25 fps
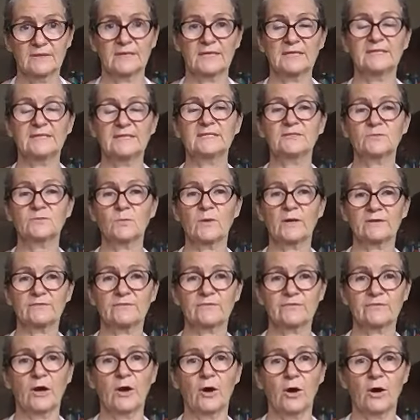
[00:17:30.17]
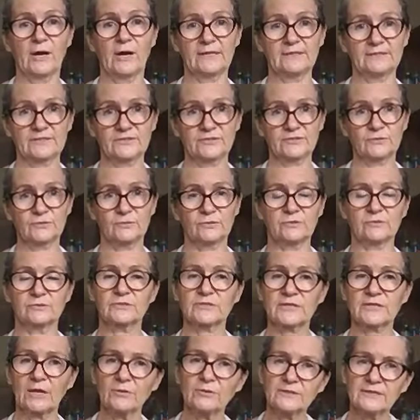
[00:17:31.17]
It is one of the highest
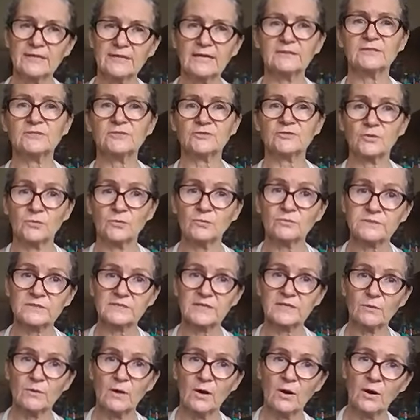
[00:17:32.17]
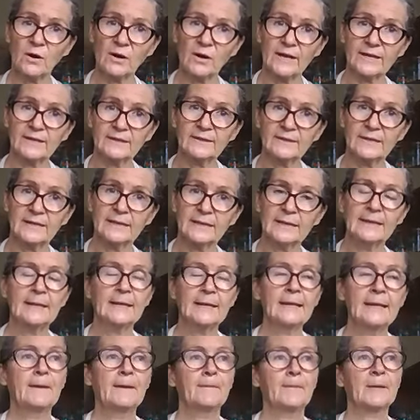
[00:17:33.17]
oils. Coconut is also high,
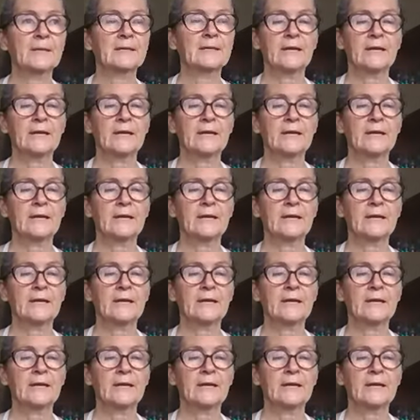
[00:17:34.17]
but